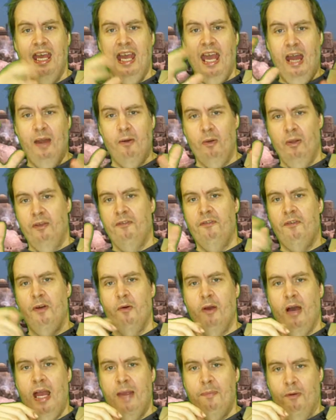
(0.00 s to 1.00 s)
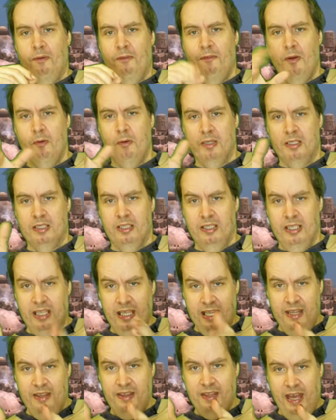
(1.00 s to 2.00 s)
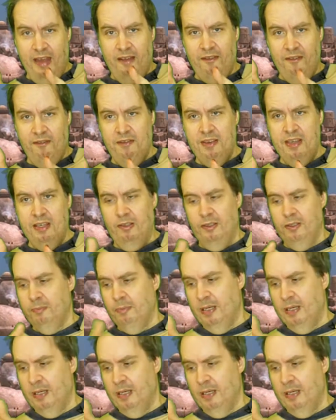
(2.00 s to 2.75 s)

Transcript: and really fo- hyper focus in that field.